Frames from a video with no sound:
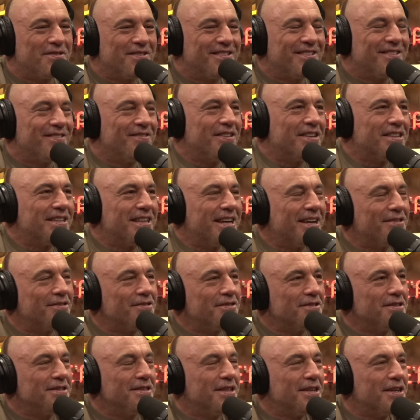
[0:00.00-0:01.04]
Well,
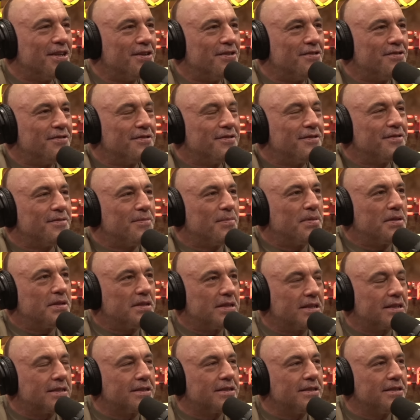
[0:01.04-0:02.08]
but
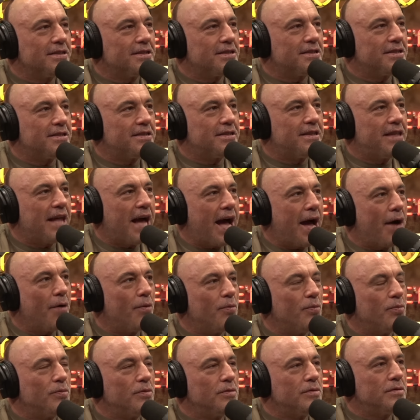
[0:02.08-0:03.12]
look, that
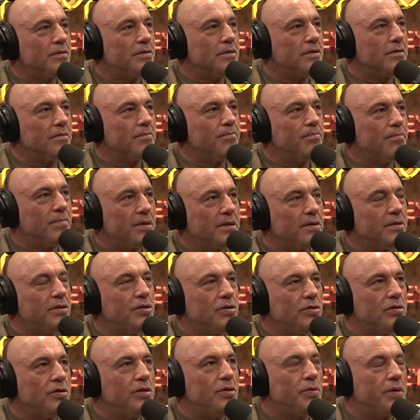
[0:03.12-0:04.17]

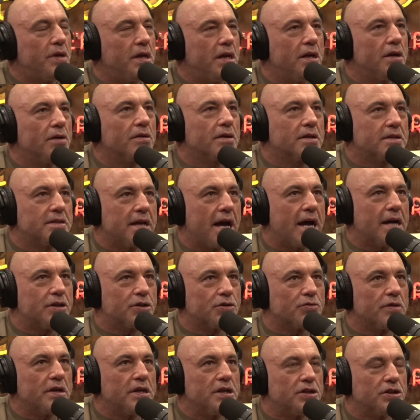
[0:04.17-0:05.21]
you would hear
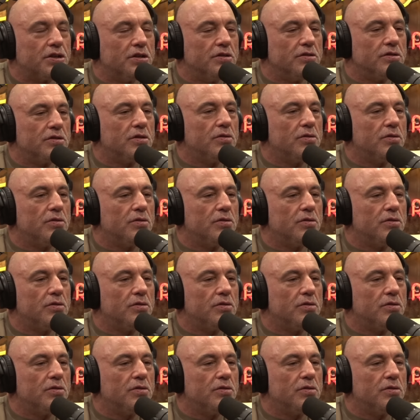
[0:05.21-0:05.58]
exaggerations. You